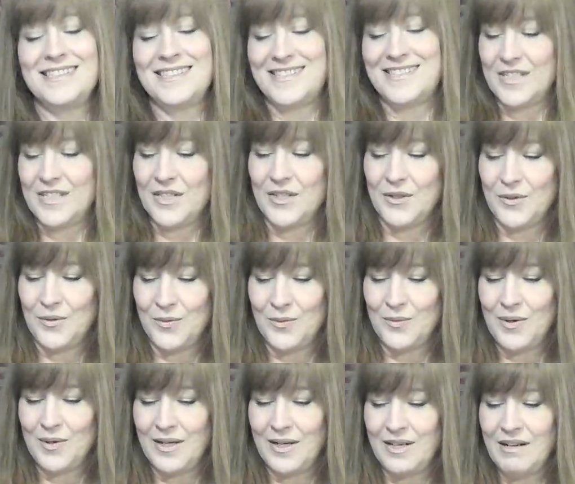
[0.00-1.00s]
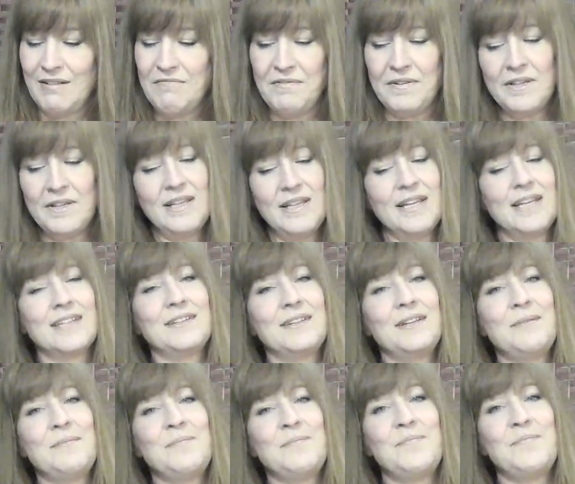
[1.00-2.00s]
So, and I feel like
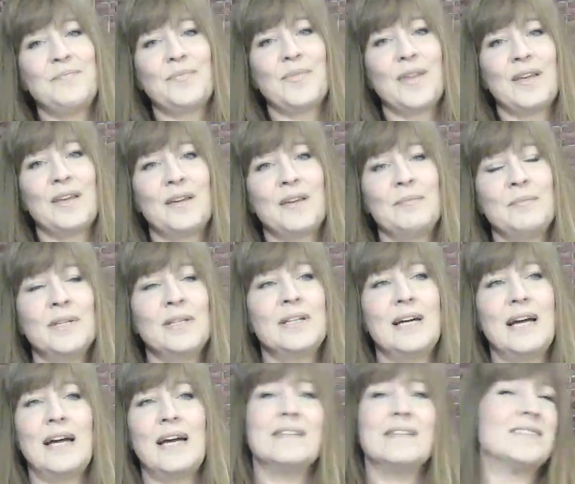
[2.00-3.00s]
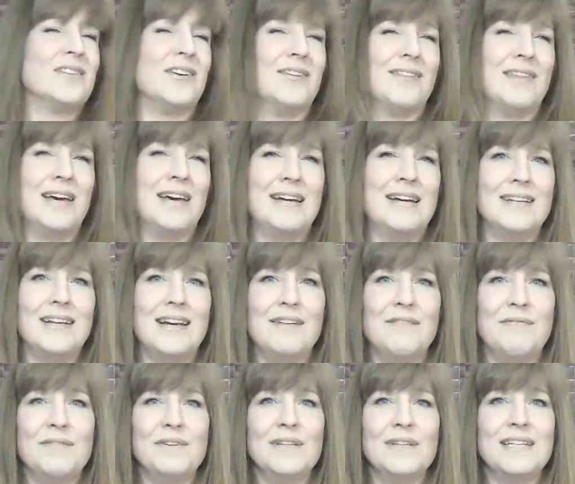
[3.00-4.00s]
Camila has all that. I
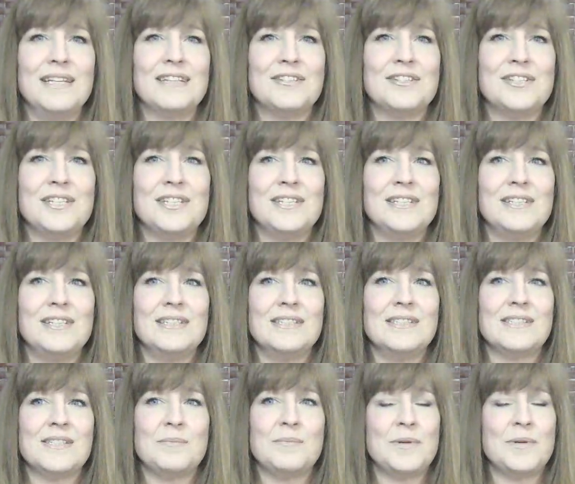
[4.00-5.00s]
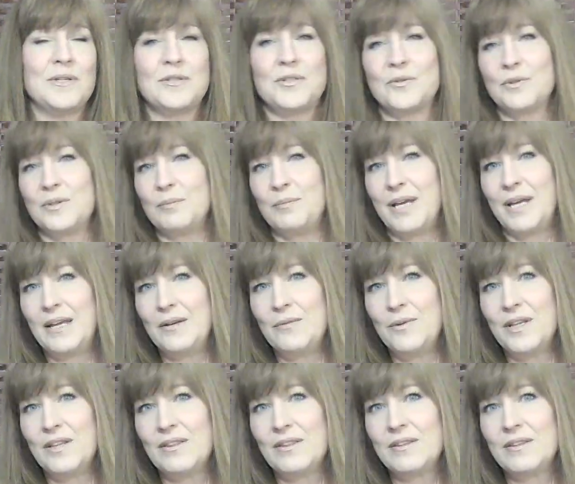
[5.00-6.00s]
feel like she is spiritual to begin
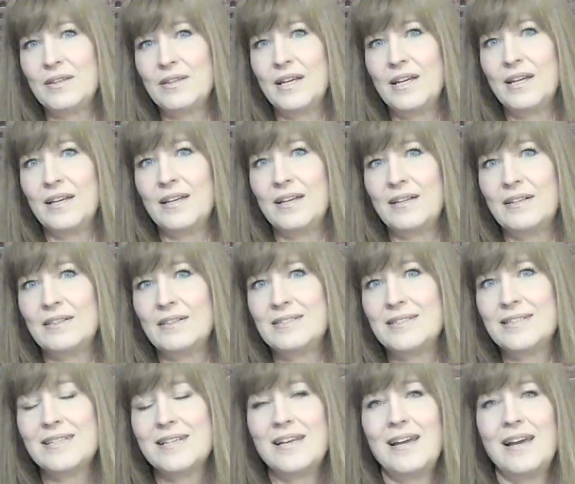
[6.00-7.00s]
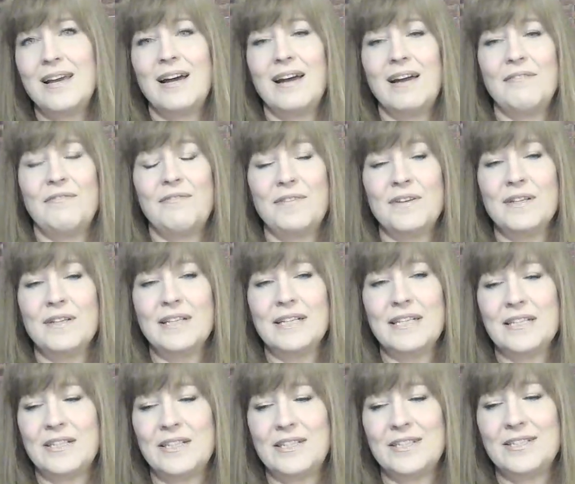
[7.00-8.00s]
with, and I feel
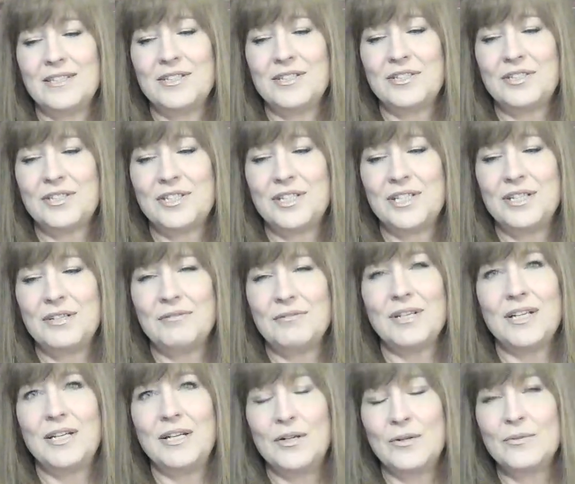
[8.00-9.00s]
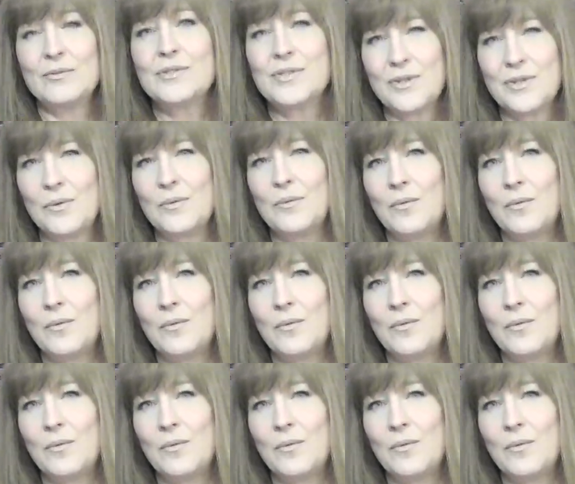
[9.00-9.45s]
like she already knows her